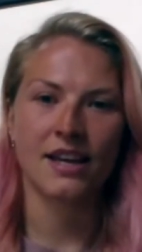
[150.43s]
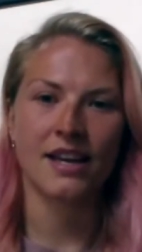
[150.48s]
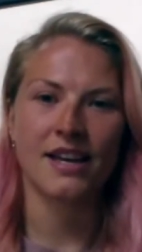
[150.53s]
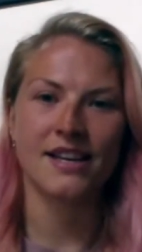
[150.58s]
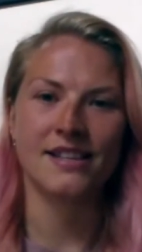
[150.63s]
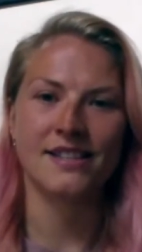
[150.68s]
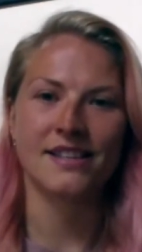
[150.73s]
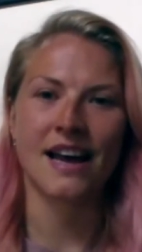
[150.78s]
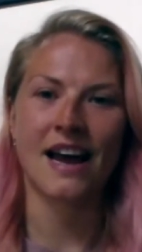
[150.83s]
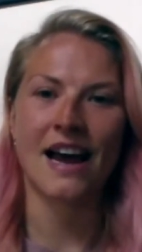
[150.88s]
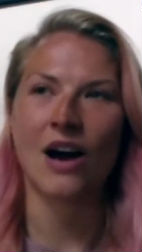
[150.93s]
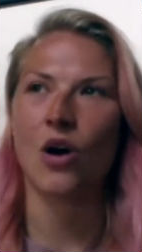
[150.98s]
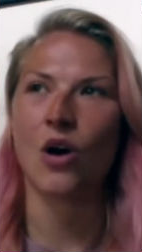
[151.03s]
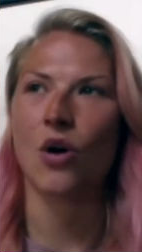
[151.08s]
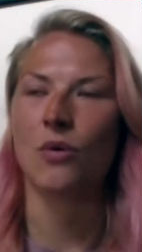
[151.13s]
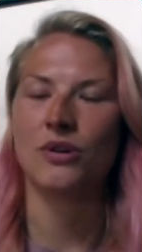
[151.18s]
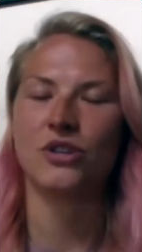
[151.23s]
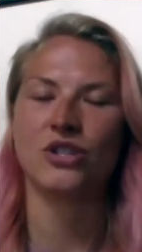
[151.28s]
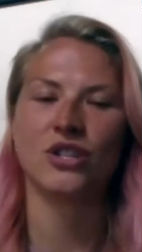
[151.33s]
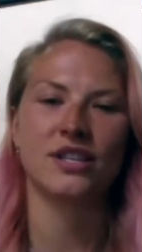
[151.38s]
is I
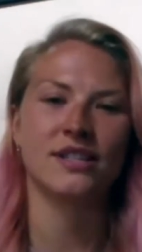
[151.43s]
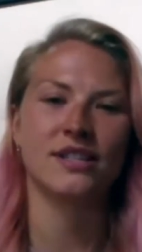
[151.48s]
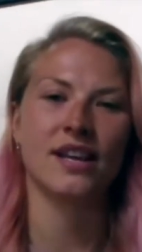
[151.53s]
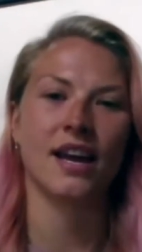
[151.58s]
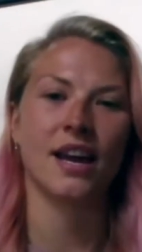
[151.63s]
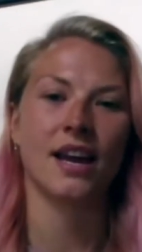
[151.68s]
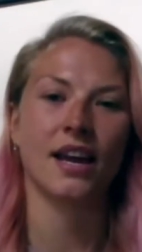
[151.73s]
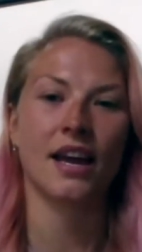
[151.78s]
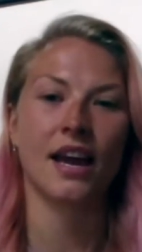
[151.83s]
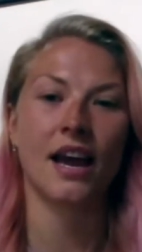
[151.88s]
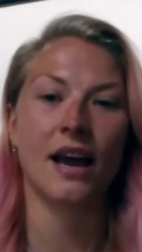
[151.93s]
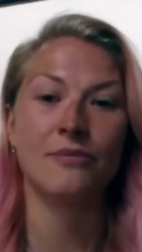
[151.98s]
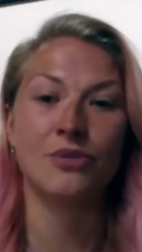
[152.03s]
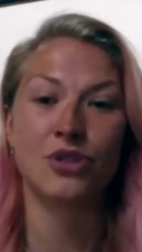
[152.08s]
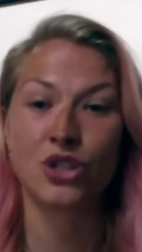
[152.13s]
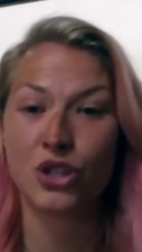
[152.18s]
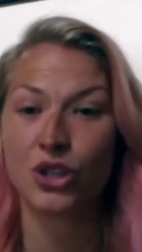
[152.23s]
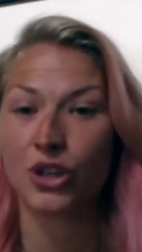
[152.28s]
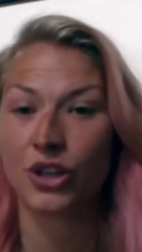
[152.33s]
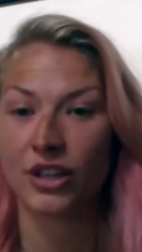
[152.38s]
always just think I'm
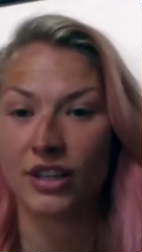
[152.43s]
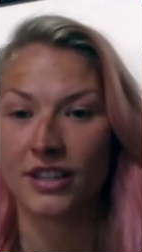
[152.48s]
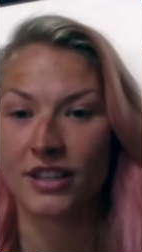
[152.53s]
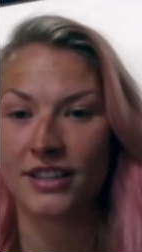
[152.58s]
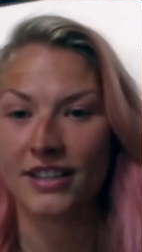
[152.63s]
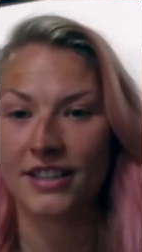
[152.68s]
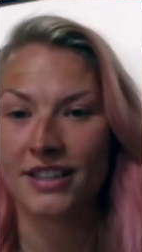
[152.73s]
sure